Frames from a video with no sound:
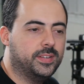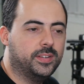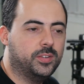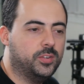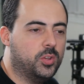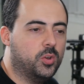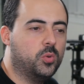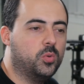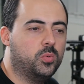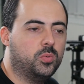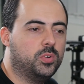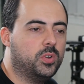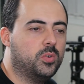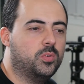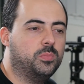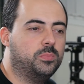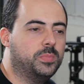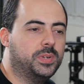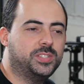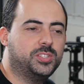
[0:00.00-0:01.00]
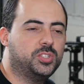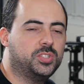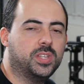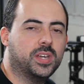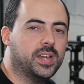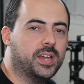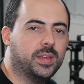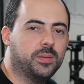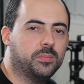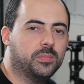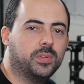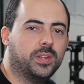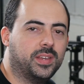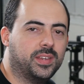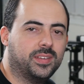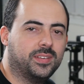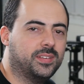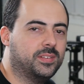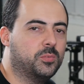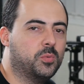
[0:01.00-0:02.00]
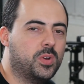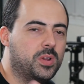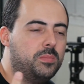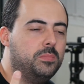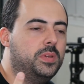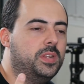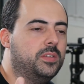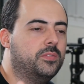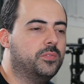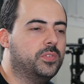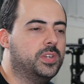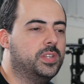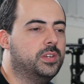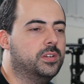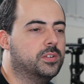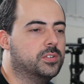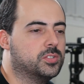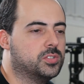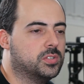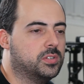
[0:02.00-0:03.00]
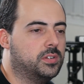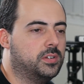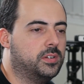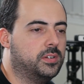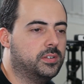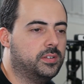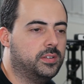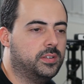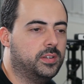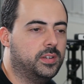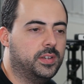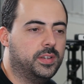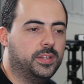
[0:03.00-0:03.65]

No, no much time, like one minute videos on